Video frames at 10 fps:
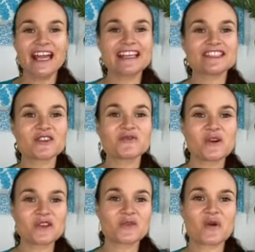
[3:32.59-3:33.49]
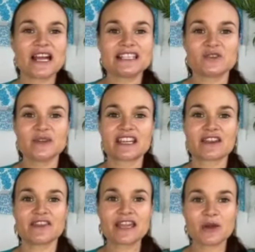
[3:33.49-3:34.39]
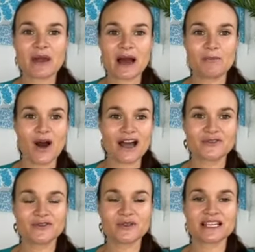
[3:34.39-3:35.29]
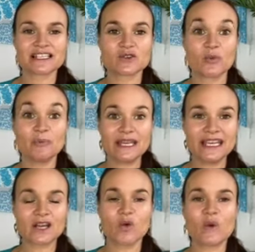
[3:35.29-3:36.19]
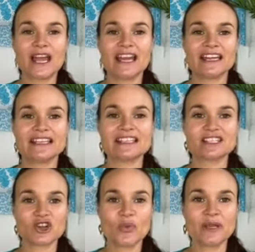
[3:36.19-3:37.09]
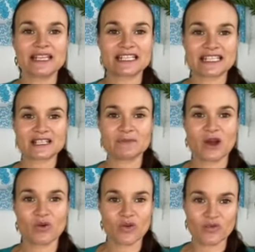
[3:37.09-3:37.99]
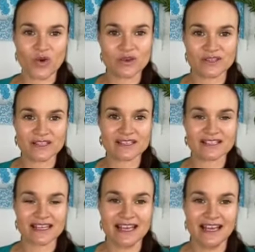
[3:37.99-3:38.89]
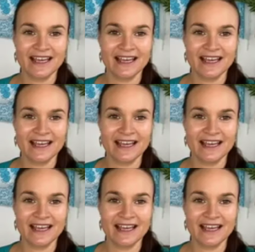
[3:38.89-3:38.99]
And so one of the ways that we can think about mindfulness or being aware is stopping to smell the roses.